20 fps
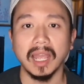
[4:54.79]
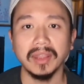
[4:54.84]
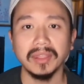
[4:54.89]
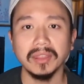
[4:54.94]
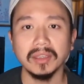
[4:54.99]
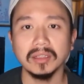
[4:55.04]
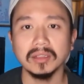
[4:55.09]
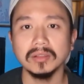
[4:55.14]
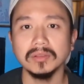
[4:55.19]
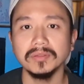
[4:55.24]

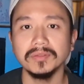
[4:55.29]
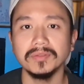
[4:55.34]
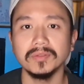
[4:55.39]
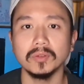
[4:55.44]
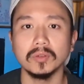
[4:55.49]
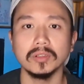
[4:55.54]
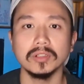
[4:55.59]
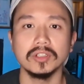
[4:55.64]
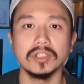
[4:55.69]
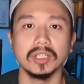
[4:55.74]
Ethical
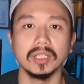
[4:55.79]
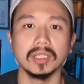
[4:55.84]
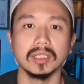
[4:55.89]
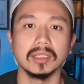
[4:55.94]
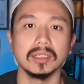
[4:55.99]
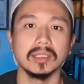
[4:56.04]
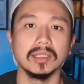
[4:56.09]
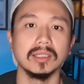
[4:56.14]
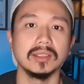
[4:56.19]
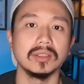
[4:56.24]

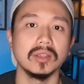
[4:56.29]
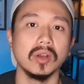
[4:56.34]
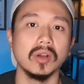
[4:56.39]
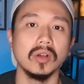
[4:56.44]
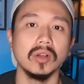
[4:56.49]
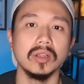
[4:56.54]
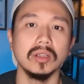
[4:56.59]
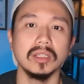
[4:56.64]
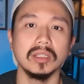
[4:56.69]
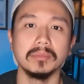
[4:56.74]
foraging is
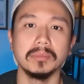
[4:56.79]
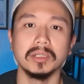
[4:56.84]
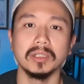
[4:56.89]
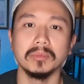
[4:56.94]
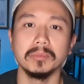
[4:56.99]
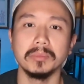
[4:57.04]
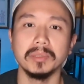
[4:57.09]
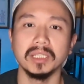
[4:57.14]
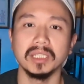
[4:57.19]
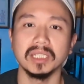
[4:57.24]
all
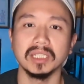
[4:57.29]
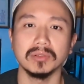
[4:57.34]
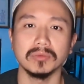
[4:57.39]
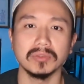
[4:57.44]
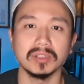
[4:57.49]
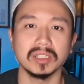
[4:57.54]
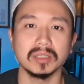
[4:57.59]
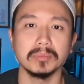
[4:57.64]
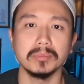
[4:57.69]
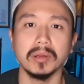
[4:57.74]
about being a
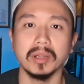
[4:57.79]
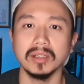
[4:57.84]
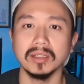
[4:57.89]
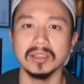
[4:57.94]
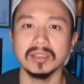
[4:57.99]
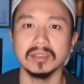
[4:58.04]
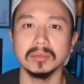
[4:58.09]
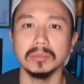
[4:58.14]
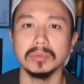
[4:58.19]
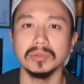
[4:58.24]

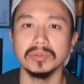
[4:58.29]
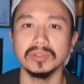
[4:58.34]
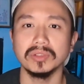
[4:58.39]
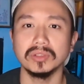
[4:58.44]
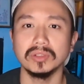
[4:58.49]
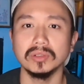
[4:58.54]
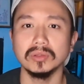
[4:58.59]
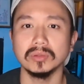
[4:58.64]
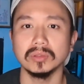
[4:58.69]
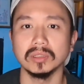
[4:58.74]
responsible
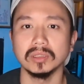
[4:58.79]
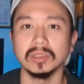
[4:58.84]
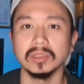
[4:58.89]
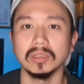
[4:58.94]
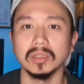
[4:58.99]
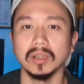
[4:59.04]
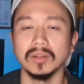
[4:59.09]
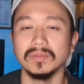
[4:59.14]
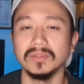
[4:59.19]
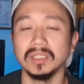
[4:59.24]
steward
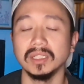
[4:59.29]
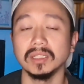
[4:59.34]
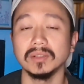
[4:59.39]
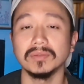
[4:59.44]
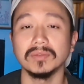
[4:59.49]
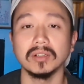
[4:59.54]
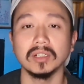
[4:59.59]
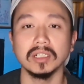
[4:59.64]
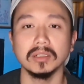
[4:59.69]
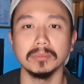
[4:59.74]
of the
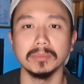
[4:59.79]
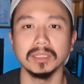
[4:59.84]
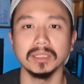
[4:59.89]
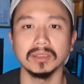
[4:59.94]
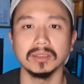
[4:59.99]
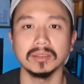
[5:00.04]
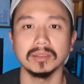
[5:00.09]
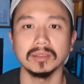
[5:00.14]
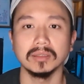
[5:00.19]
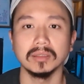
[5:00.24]

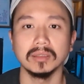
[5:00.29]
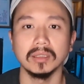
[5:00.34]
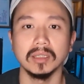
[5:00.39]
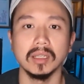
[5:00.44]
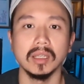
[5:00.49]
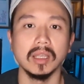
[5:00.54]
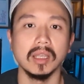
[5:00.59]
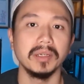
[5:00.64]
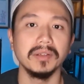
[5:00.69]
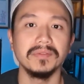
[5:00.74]
environment.
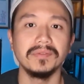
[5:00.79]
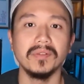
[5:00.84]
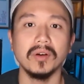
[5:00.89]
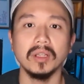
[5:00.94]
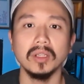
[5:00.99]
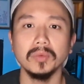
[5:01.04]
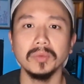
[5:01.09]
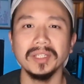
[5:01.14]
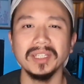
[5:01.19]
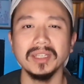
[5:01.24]
By
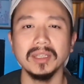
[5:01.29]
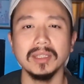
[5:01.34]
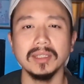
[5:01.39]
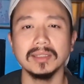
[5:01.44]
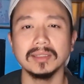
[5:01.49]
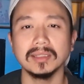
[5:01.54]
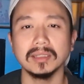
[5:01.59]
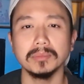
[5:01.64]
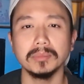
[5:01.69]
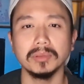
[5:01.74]
following
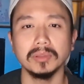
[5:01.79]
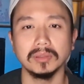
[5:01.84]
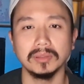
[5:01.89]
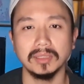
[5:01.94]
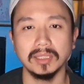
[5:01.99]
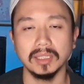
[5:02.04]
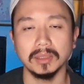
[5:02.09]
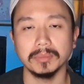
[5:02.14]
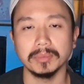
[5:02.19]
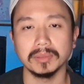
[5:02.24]
these simple
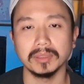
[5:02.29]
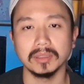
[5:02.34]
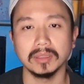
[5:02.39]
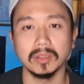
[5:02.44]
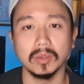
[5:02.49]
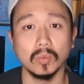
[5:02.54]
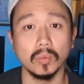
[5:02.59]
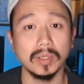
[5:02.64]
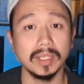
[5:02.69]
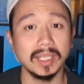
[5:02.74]
tips,
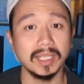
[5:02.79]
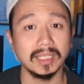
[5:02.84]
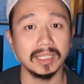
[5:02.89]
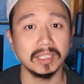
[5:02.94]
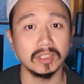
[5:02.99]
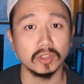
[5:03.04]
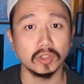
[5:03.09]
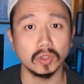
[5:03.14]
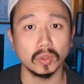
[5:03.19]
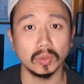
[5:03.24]
we can
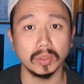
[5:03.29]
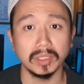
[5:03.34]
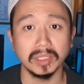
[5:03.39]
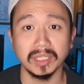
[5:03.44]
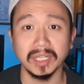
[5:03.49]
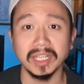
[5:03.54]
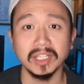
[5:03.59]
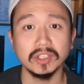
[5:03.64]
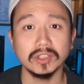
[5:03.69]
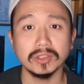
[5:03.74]
enjoy
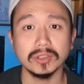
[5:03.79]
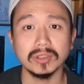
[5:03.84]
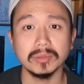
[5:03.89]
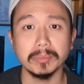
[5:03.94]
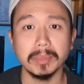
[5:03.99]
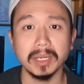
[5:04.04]
nature's